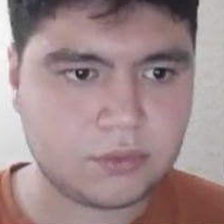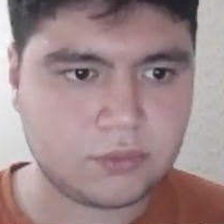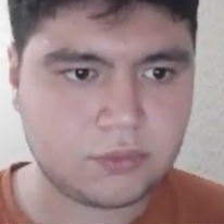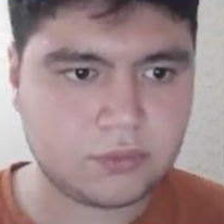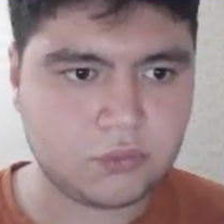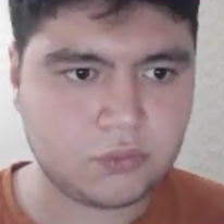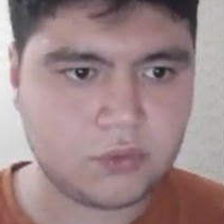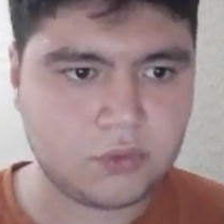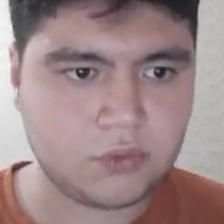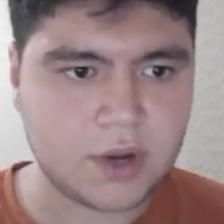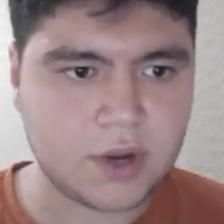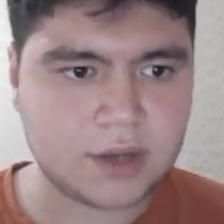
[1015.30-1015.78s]

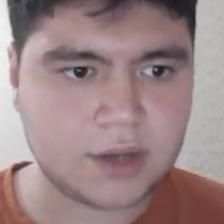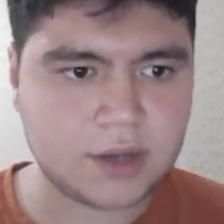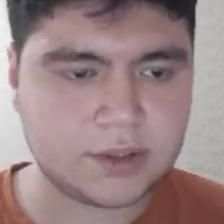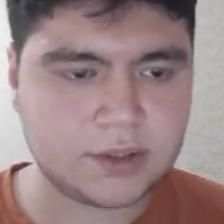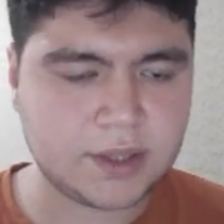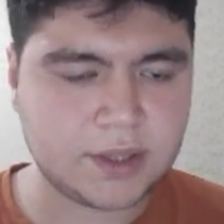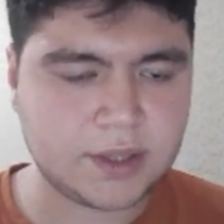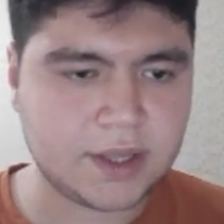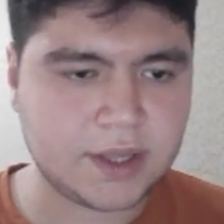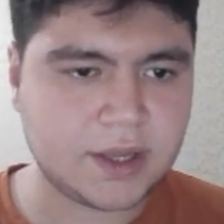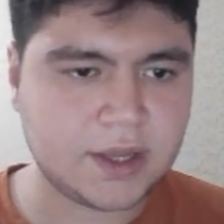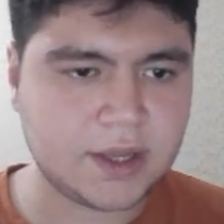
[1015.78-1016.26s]
we
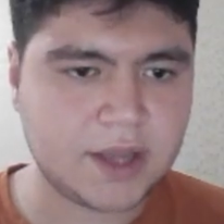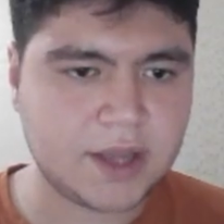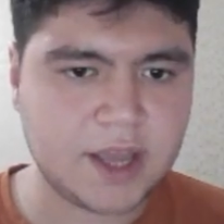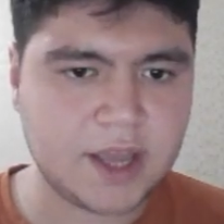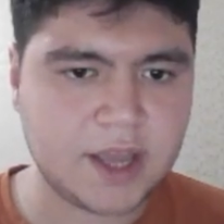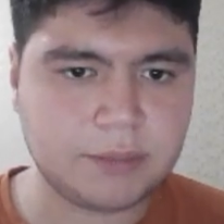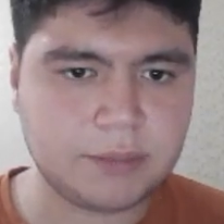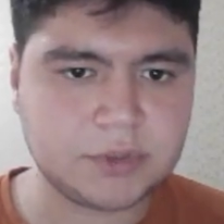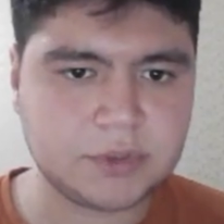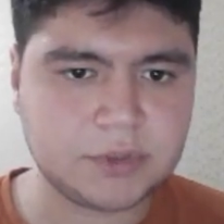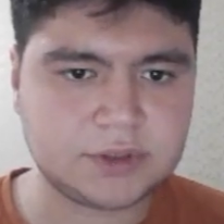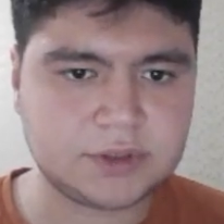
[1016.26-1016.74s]
are
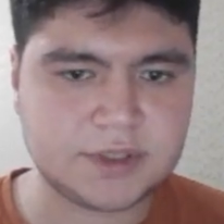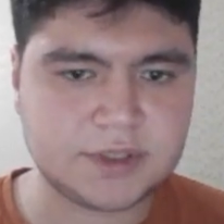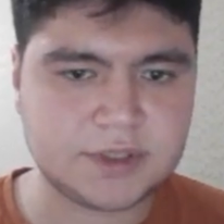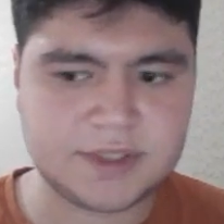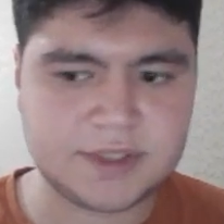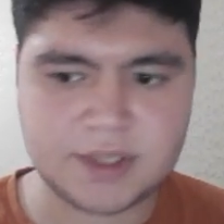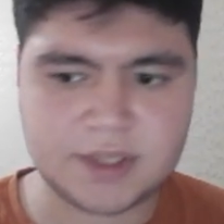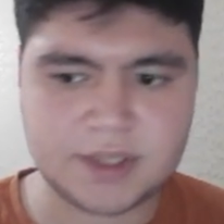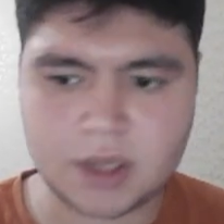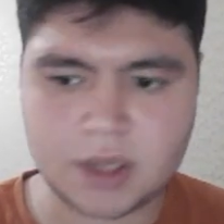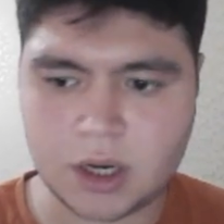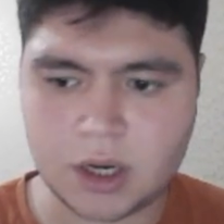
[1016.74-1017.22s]
able to
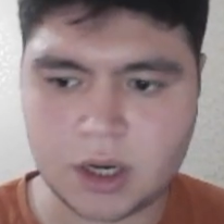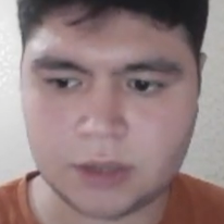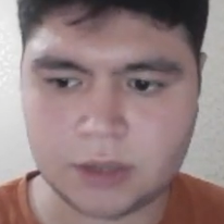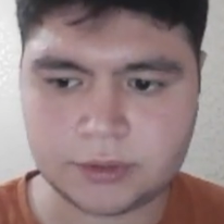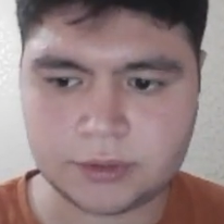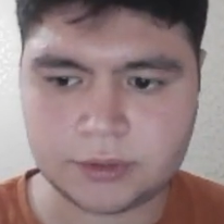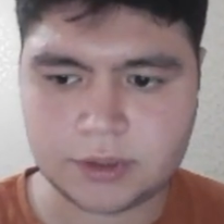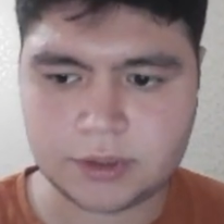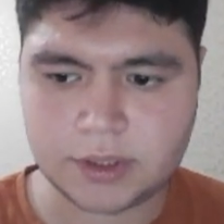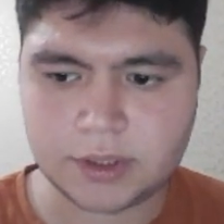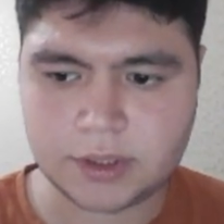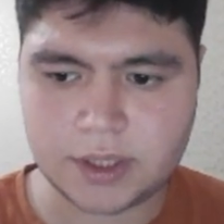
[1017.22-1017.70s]
see
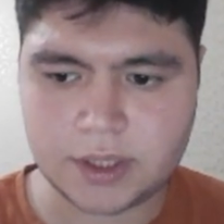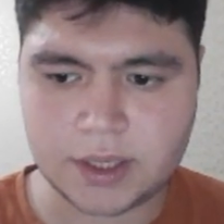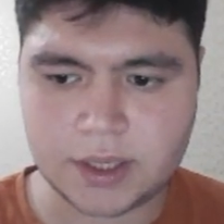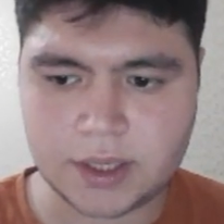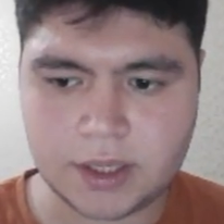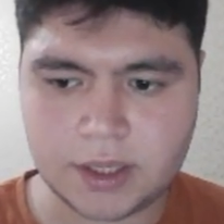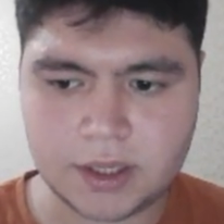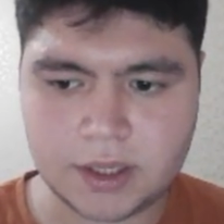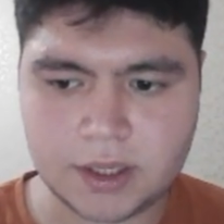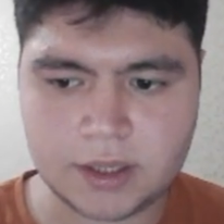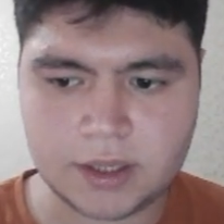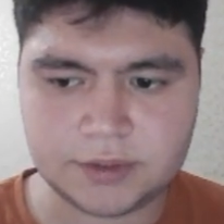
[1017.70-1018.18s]
our
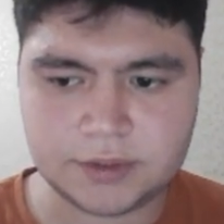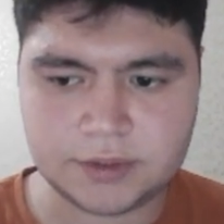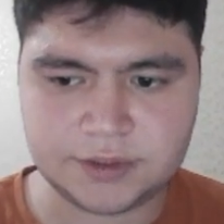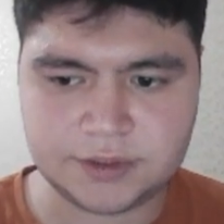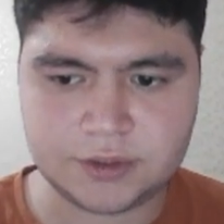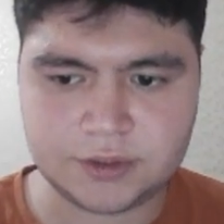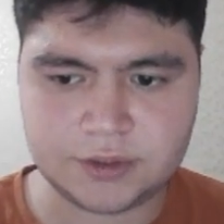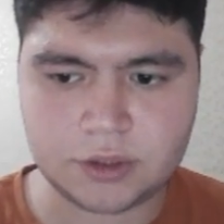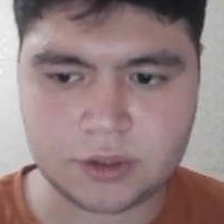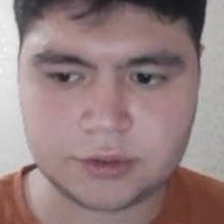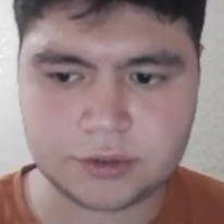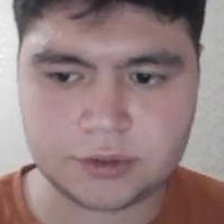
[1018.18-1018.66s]

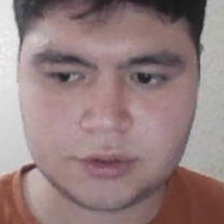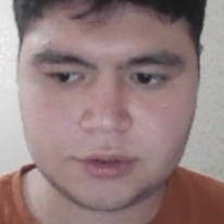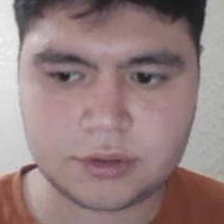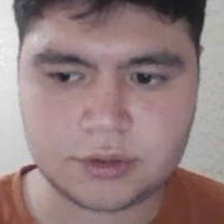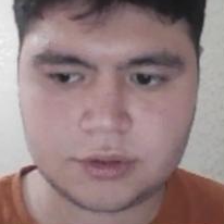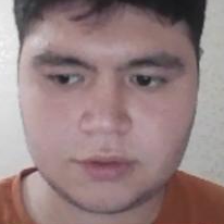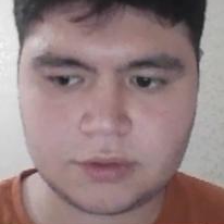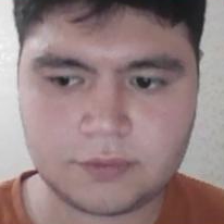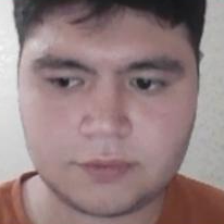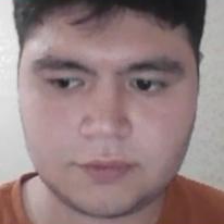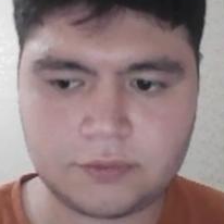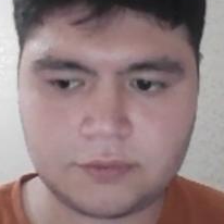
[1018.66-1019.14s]

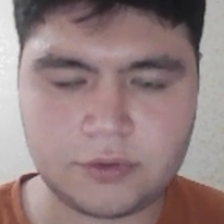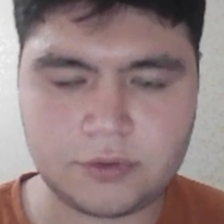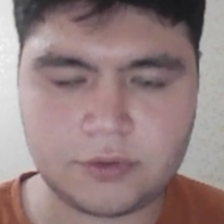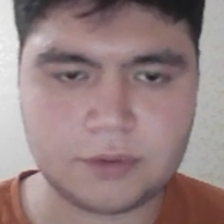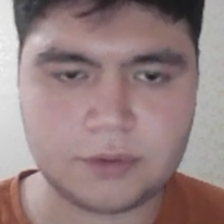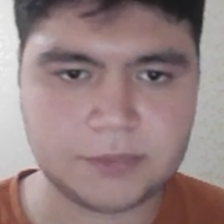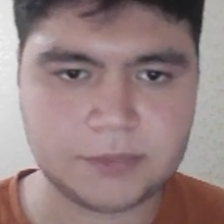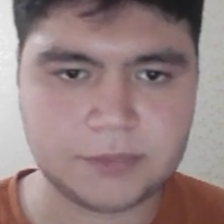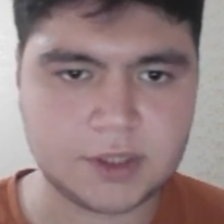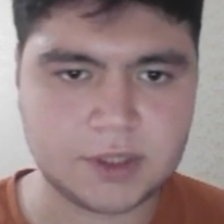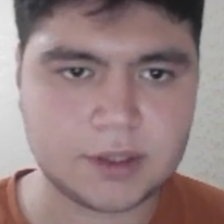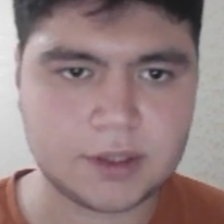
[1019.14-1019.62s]
results
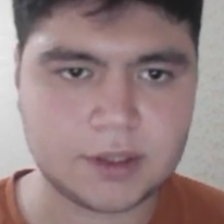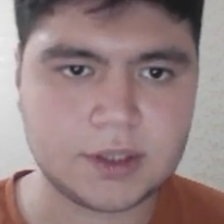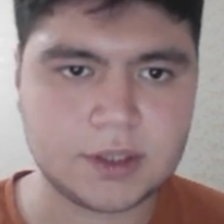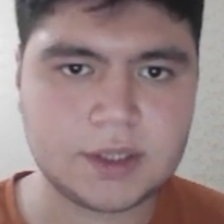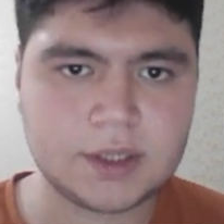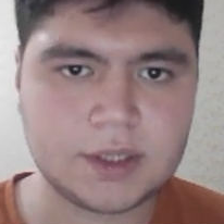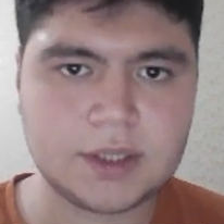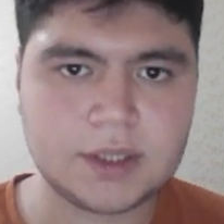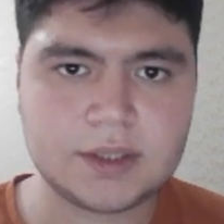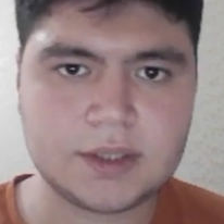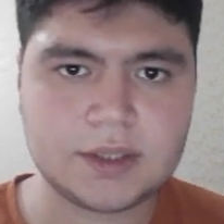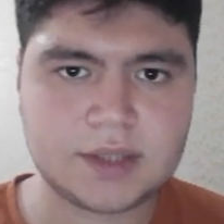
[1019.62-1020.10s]
from the
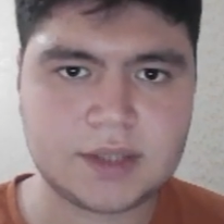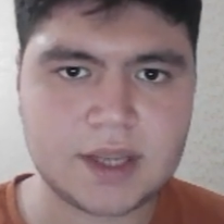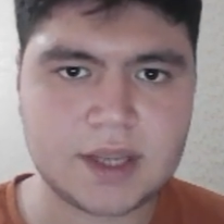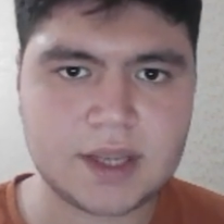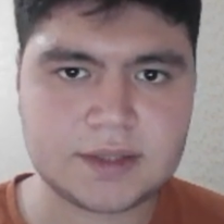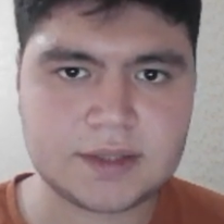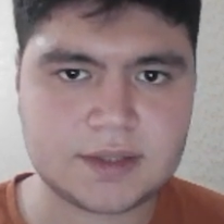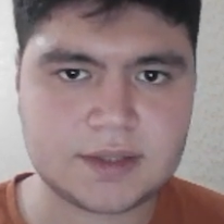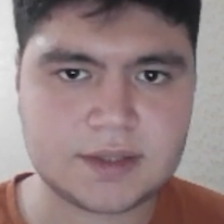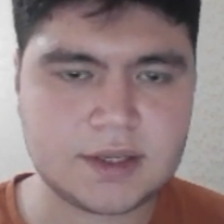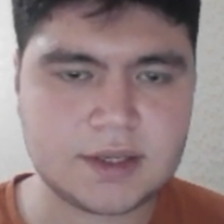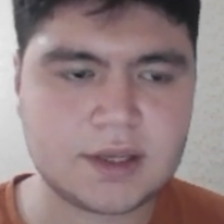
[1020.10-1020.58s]

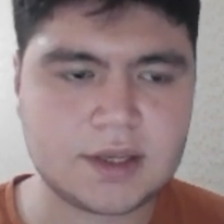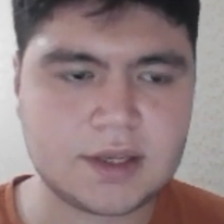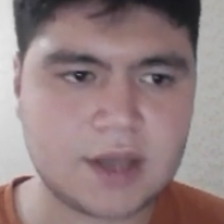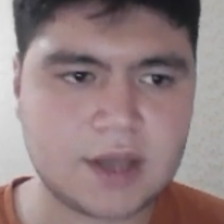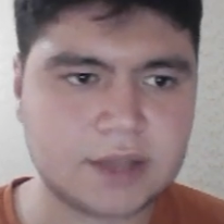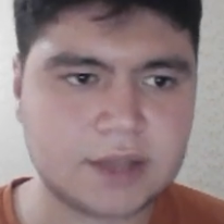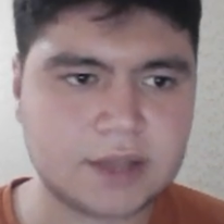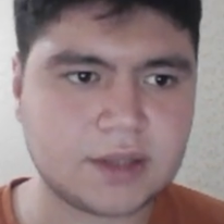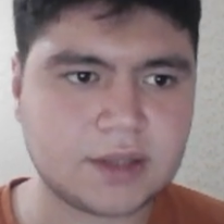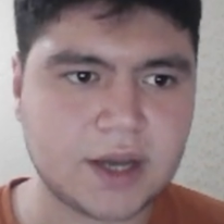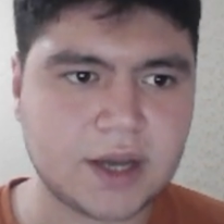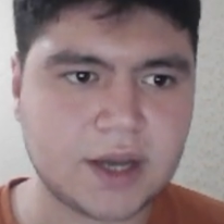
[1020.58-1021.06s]
10C,
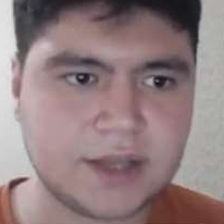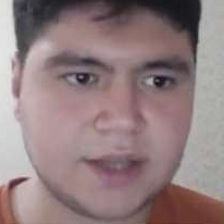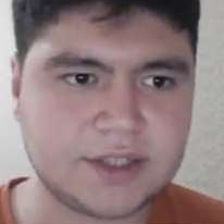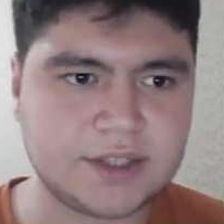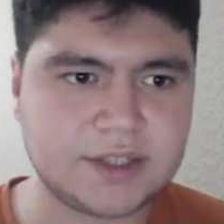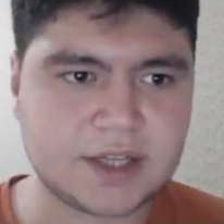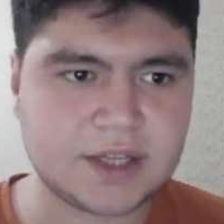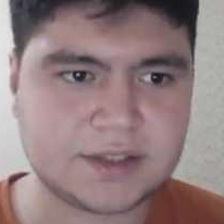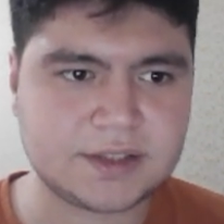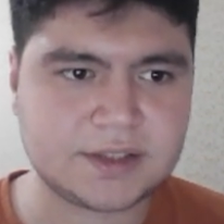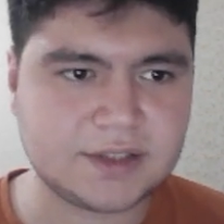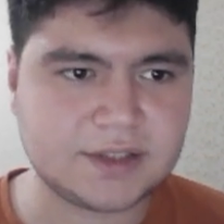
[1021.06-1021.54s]
and I
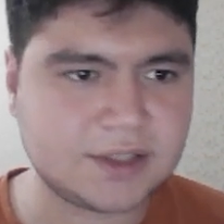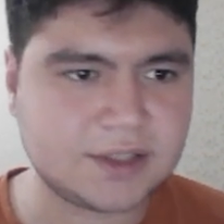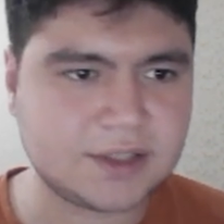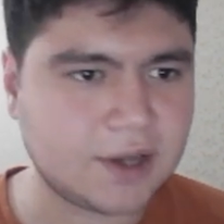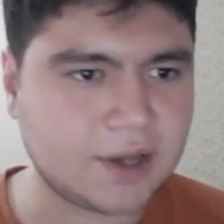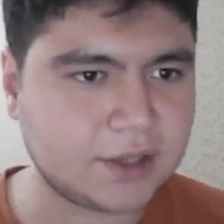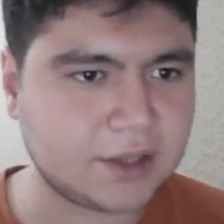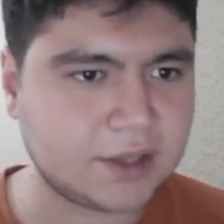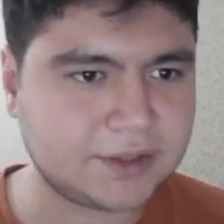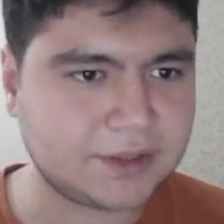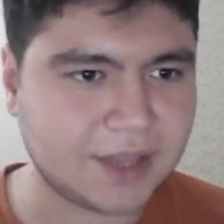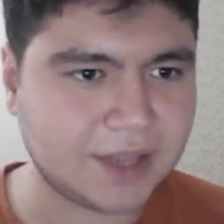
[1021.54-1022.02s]
just
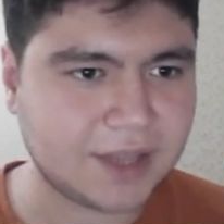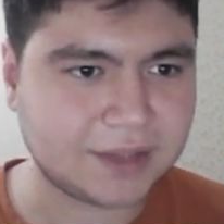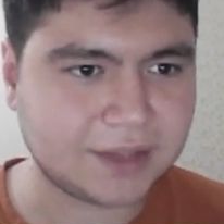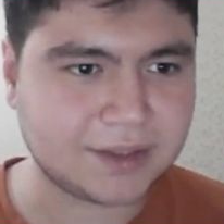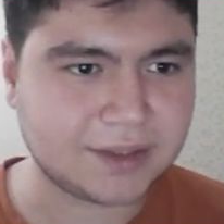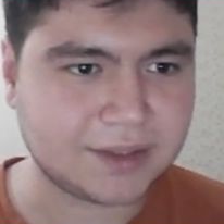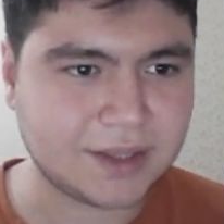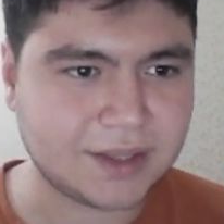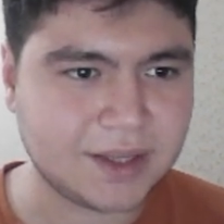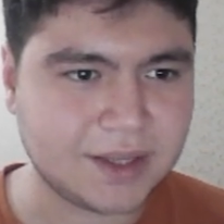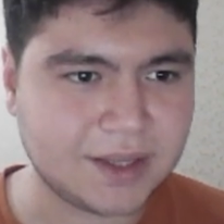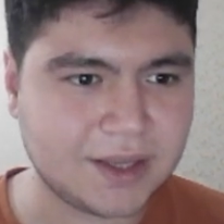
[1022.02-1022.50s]
discovered
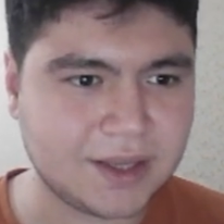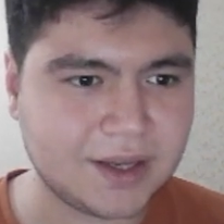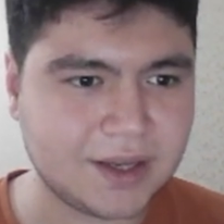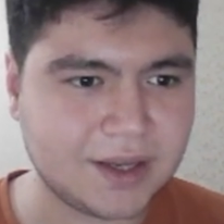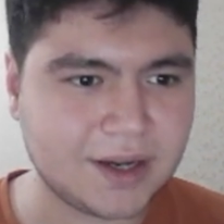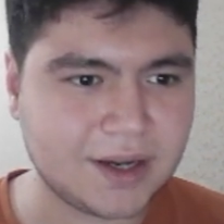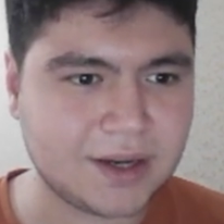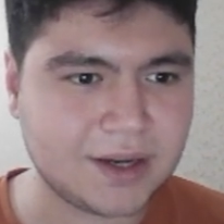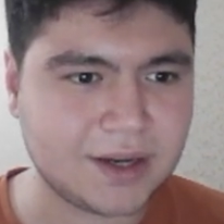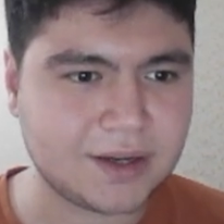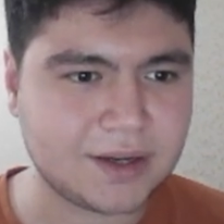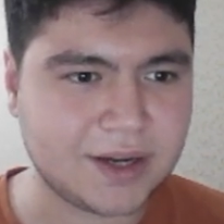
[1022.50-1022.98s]
that
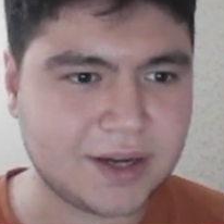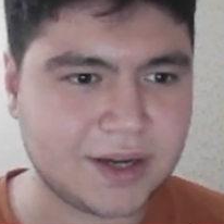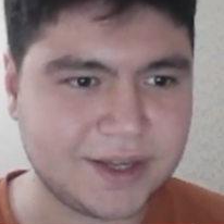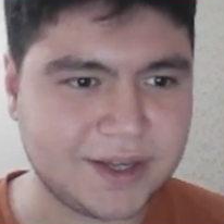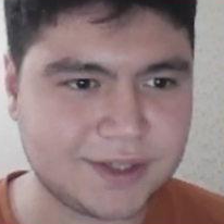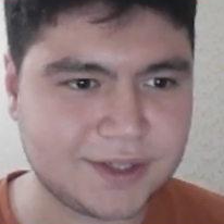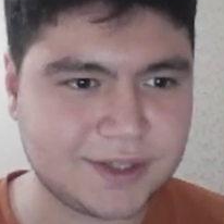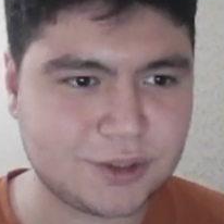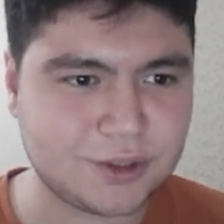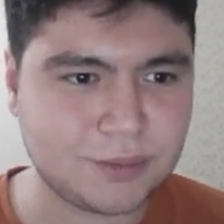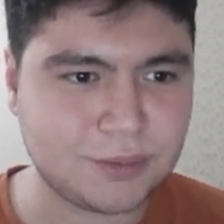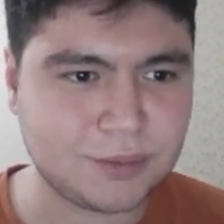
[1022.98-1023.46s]
I
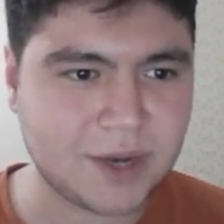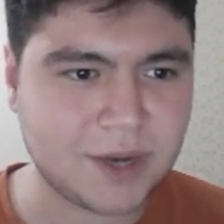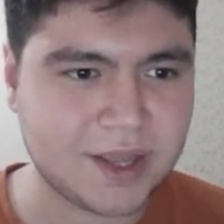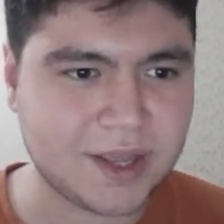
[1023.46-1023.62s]
assume I